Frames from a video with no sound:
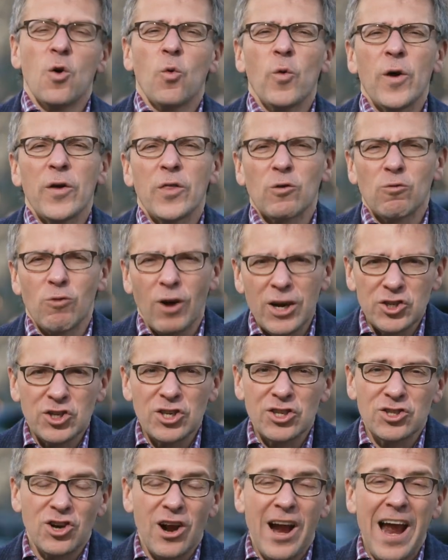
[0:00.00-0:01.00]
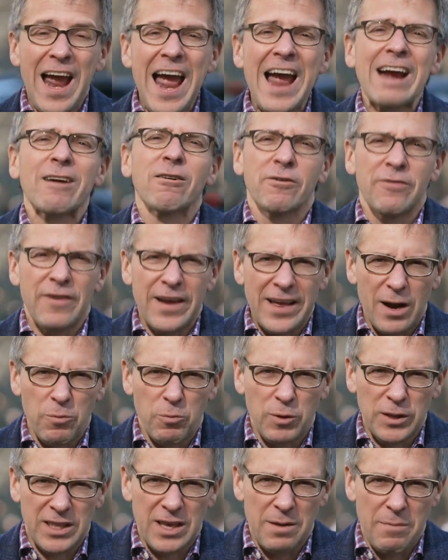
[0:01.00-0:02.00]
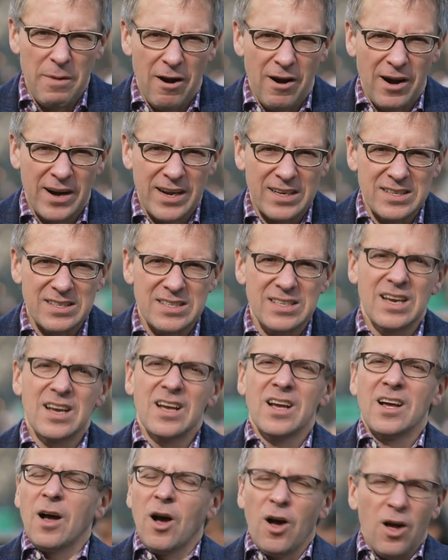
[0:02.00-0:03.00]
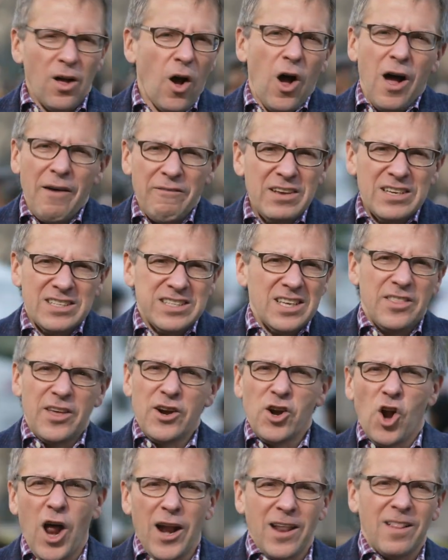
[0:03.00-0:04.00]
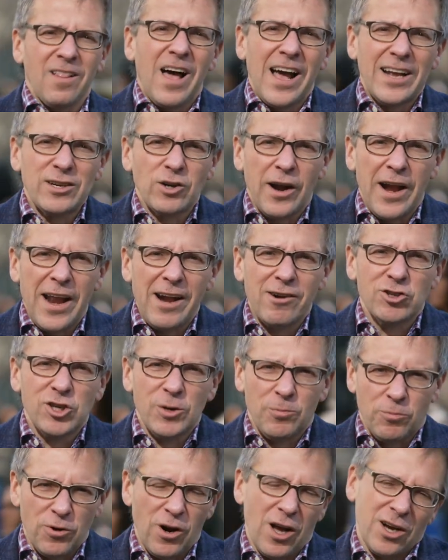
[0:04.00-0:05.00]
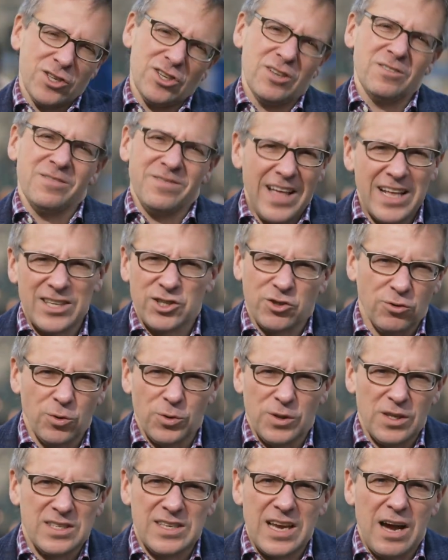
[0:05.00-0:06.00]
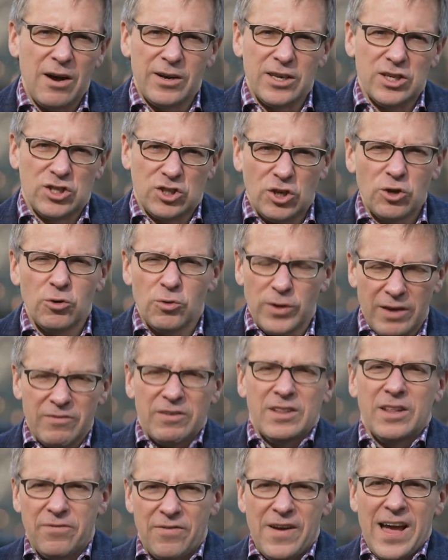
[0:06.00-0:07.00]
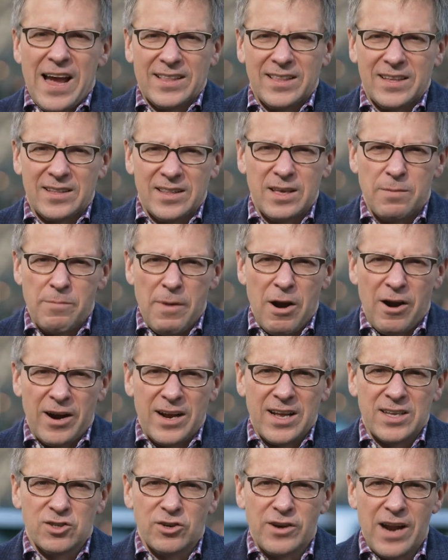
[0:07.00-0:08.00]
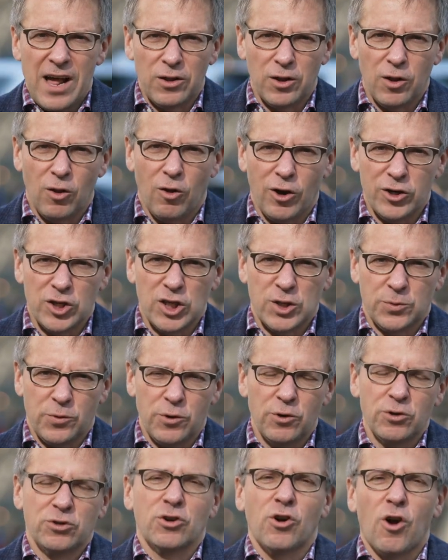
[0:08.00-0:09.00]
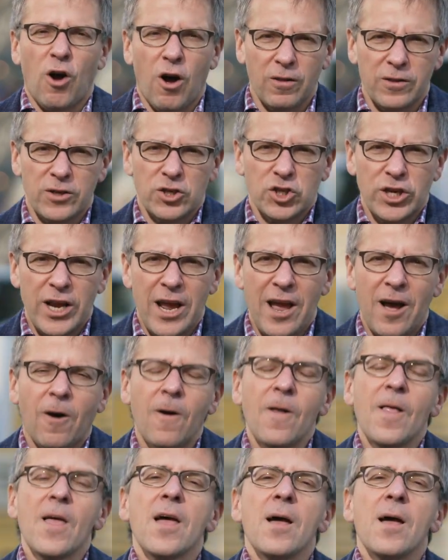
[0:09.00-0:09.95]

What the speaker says: Where the Russians are aggravated with the Americans, obviously, they're not aligned on energy production. That's true with the Saudis too, given the fact that the Americans are now the largest producer in all the shale.